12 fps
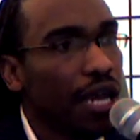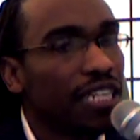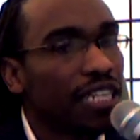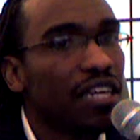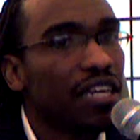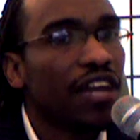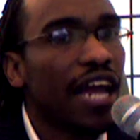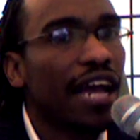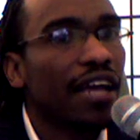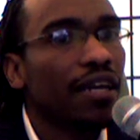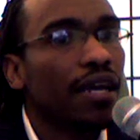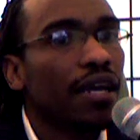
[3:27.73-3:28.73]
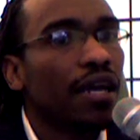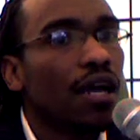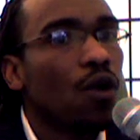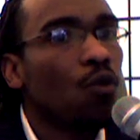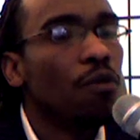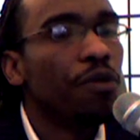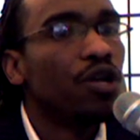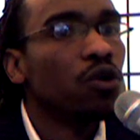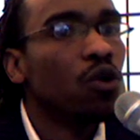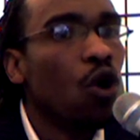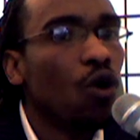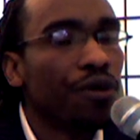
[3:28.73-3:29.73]
And saying that I will be
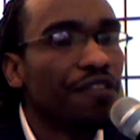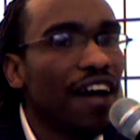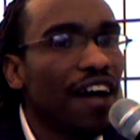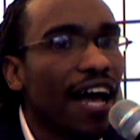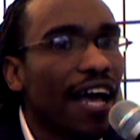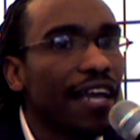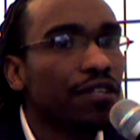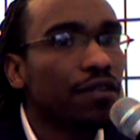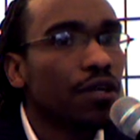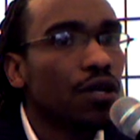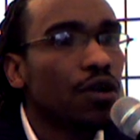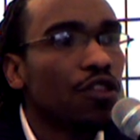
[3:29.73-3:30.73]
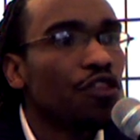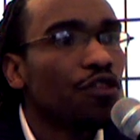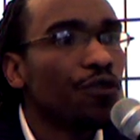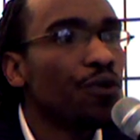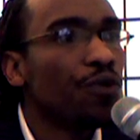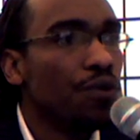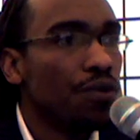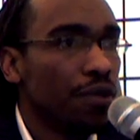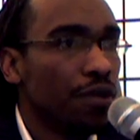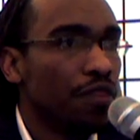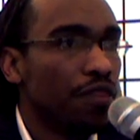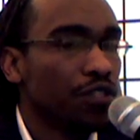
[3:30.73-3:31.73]
glorified through
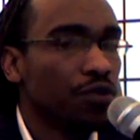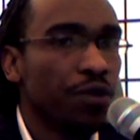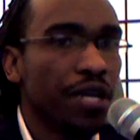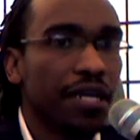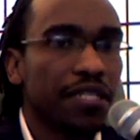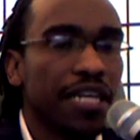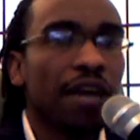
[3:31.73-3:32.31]
this weakness.